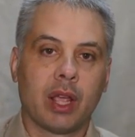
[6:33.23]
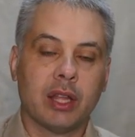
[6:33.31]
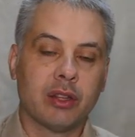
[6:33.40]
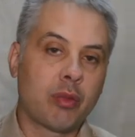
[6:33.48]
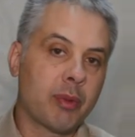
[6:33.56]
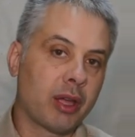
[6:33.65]

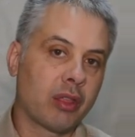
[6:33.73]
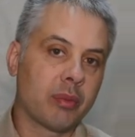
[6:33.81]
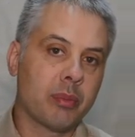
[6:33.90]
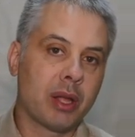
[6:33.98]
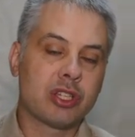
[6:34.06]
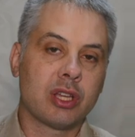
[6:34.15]
And this makes it
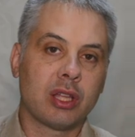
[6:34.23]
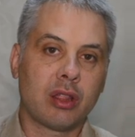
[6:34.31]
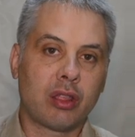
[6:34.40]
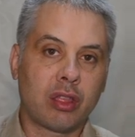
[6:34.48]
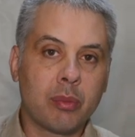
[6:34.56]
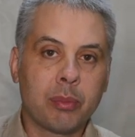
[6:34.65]
much
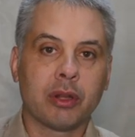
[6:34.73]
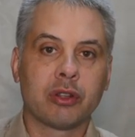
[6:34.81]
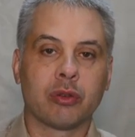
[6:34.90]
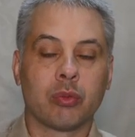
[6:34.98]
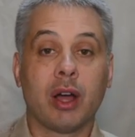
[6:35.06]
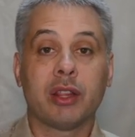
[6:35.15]
simpler
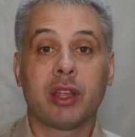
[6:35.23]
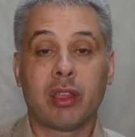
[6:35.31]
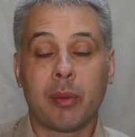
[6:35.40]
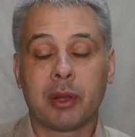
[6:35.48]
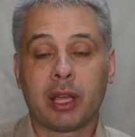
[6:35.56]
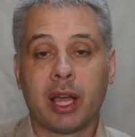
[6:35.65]
to write these
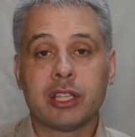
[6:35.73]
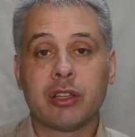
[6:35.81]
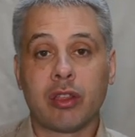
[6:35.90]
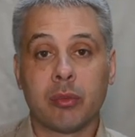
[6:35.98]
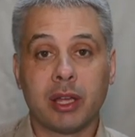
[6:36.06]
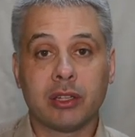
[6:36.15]

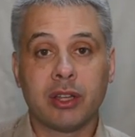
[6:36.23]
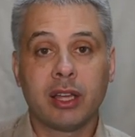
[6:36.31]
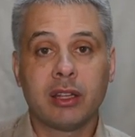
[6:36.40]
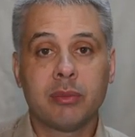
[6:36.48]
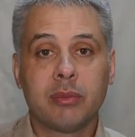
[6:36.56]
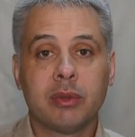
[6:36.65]
applications and
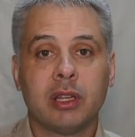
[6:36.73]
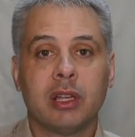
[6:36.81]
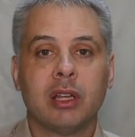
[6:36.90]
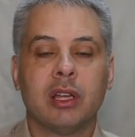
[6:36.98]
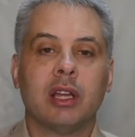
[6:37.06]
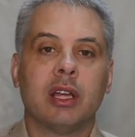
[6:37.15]
maintain them.
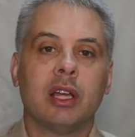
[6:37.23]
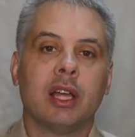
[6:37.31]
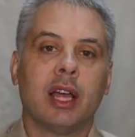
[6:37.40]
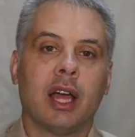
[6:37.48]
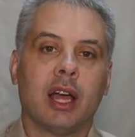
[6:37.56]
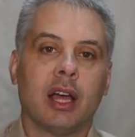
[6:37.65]

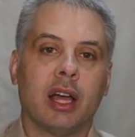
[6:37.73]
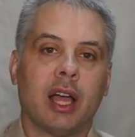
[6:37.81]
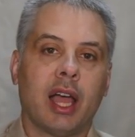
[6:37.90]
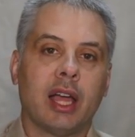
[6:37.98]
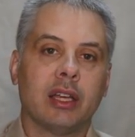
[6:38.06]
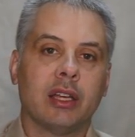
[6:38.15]

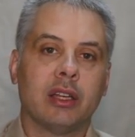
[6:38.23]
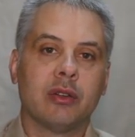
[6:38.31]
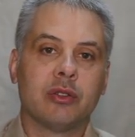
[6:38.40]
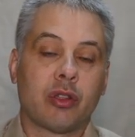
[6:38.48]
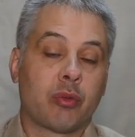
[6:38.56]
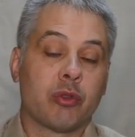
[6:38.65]

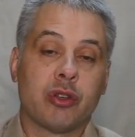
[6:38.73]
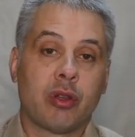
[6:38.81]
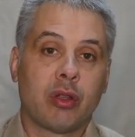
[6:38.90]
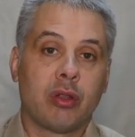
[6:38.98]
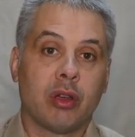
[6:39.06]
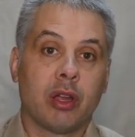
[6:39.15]
And just
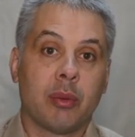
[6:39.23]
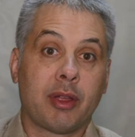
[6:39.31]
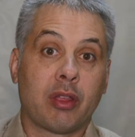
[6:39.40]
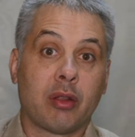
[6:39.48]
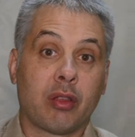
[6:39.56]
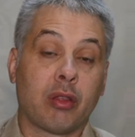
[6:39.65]
it
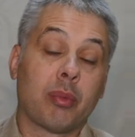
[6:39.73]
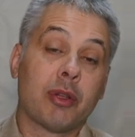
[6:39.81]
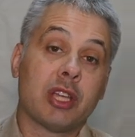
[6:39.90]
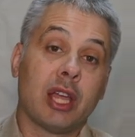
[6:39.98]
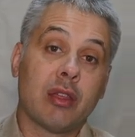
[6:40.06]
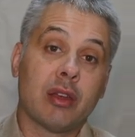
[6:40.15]
makes it so it's
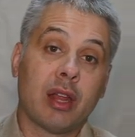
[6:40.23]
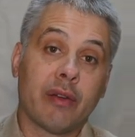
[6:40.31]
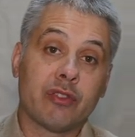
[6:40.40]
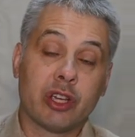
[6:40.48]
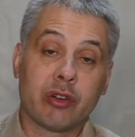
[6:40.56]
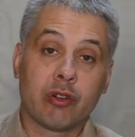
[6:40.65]
much easier to
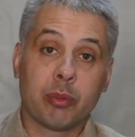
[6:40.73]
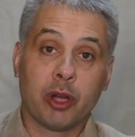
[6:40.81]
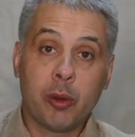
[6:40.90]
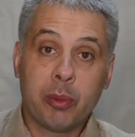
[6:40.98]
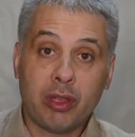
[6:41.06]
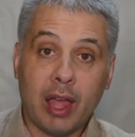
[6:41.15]
have general
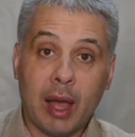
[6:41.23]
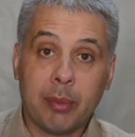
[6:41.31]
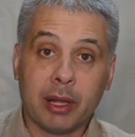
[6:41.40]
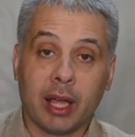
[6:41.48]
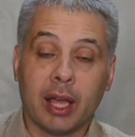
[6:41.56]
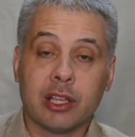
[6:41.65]
purpose
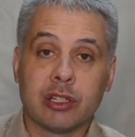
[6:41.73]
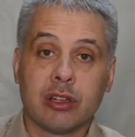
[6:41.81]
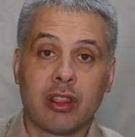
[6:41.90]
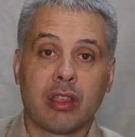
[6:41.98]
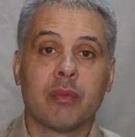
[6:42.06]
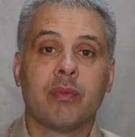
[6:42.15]

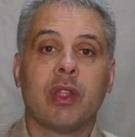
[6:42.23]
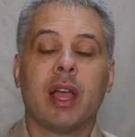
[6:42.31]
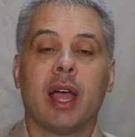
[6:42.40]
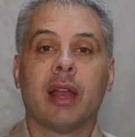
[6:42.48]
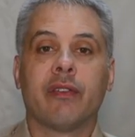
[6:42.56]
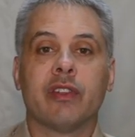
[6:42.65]
applications
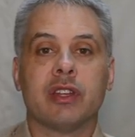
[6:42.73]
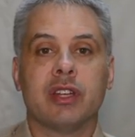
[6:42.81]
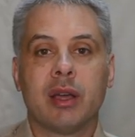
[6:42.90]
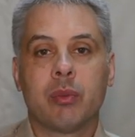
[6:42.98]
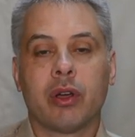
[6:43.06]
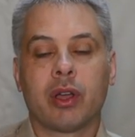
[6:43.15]
and for the
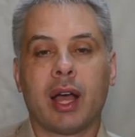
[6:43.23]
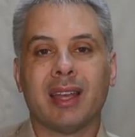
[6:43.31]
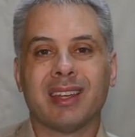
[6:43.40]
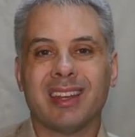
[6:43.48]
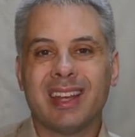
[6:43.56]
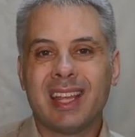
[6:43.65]
network
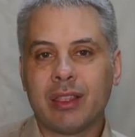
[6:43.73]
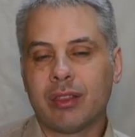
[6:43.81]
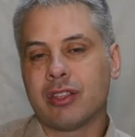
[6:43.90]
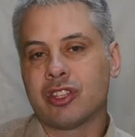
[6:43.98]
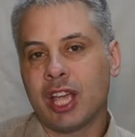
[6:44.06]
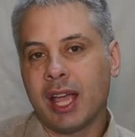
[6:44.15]
underneath
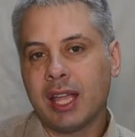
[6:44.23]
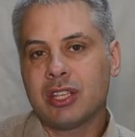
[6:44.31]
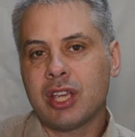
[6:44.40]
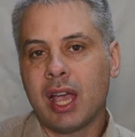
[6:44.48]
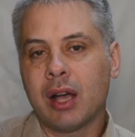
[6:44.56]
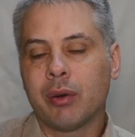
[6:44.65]
to
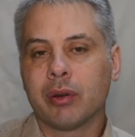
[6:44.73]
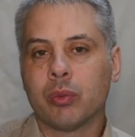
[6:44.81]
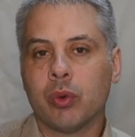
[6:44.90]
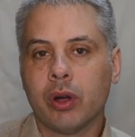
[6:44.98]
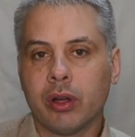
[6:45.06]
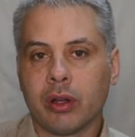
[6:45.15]
change how it
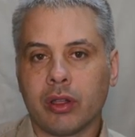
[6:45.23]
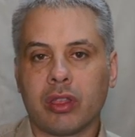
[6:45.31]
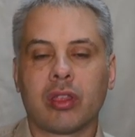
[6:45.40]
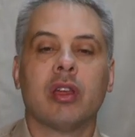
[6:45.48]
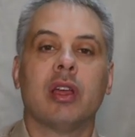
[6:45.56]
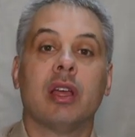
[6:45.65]

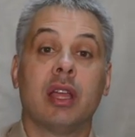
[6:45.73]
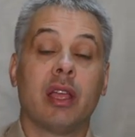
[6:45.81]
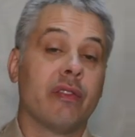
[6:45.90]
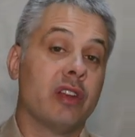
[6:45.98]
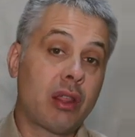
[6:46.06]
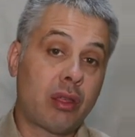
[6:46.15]
works
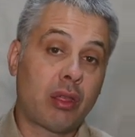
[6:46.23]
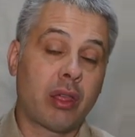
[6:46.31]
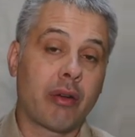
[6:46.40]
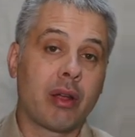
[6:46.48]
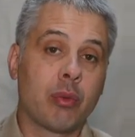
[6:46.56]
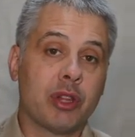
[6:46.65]
if
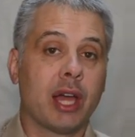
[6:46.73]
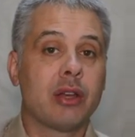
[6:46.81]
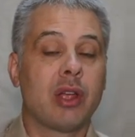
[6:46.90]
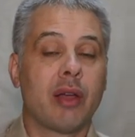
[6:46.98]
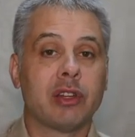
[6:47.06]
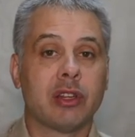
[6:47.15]
necessary without
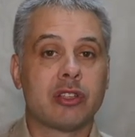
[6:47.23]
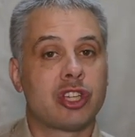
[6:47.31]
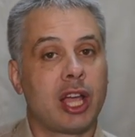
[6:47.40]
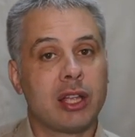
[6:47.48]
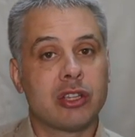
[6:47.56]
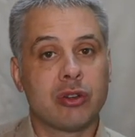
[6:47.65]
you having to
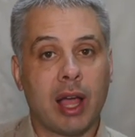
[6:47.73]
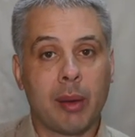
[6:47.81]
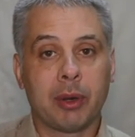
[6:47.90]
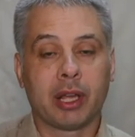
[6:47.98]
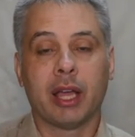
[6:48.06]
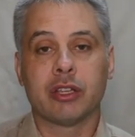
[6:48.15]
change your
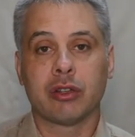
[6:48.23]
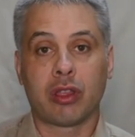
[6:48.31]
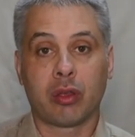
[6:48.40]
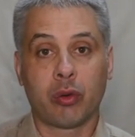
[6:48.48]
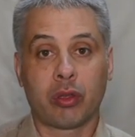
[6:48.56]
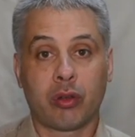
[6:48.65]
application
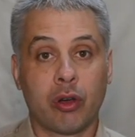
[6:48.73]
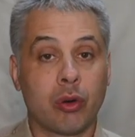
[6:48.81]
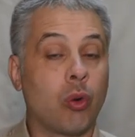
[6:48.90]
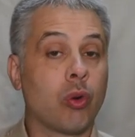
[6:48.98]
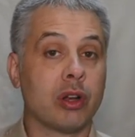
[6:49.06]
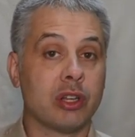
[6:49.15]
source code
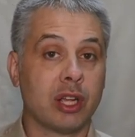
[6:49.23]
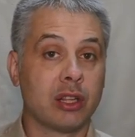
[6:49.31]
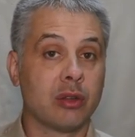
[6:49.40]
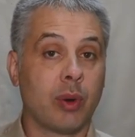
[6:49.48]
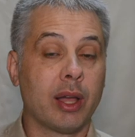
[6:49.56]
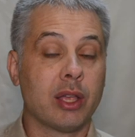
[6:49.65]
or indeed
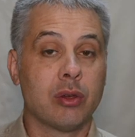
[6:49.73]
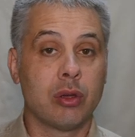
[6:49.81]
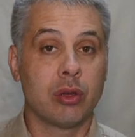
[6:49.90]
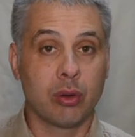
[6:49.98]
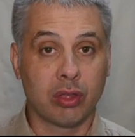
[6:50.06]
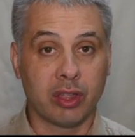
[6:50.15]
the way you
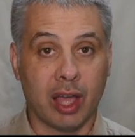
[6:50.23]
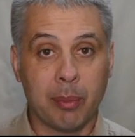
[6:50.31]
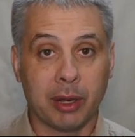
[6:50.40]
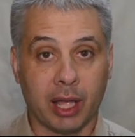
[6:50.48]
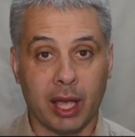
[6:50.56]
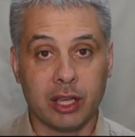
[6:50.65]
use the
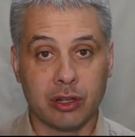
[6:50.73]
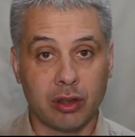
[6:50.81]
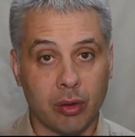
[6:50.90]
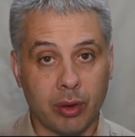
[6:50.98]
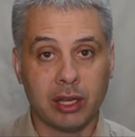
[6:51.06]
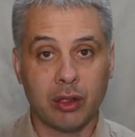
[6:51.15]
application.
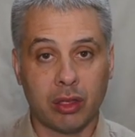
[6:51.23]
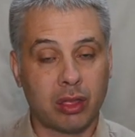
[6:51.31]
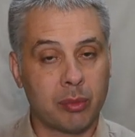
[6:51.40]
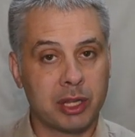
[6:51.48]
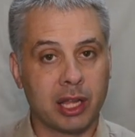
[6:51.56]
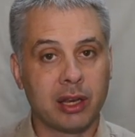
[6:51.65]
So again, this is
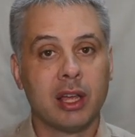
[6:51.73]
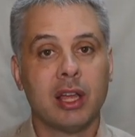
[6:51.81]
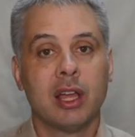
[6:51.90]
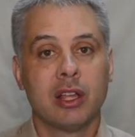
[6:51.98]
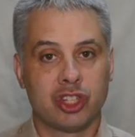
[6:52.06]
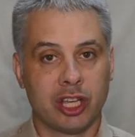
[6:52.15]
some of that
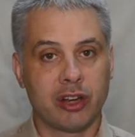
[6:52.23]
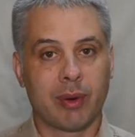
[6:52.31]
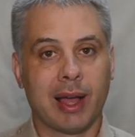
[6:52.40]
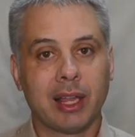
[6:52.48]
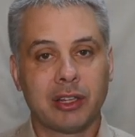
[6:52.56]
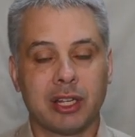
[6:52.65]

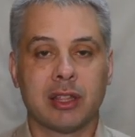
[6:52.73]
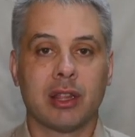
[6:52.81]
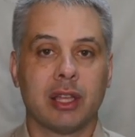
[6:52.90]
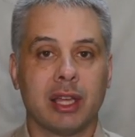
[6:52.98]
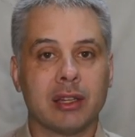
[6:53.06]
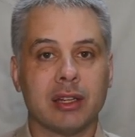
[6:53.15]
generality that
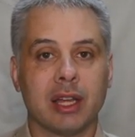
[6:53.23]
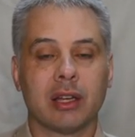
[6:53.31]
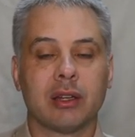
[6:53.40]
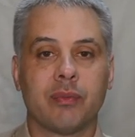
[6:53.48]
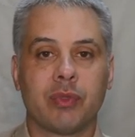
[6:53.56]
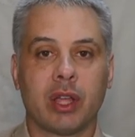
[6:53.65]
the
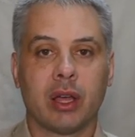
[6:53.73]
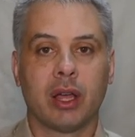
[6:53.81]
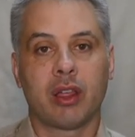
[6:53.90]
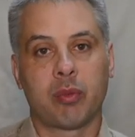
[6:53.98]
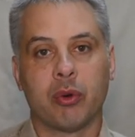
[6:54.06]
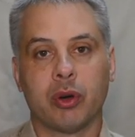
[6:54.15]
internet
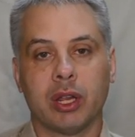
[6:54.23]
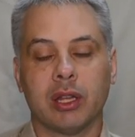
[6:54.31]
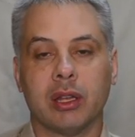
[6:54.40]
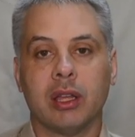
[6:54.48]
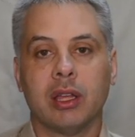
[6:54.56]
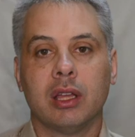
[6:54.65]
has brought
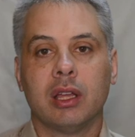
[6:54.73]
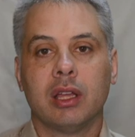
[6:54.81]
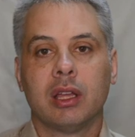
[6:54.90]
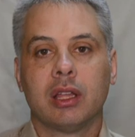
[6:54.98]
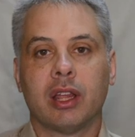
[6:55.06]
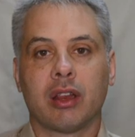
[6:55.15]
in
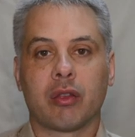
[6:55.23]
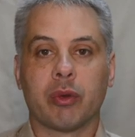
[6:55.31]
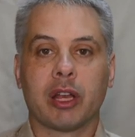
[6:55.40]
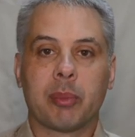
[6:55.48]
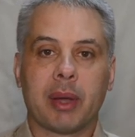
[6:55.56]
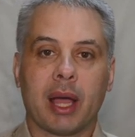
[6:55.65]
that's
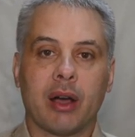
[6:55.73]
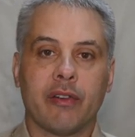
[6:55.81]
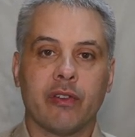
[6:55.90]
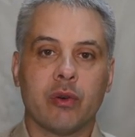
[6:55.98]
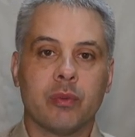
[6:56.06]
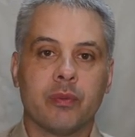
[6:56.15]
really
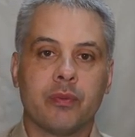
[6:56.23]
powerful.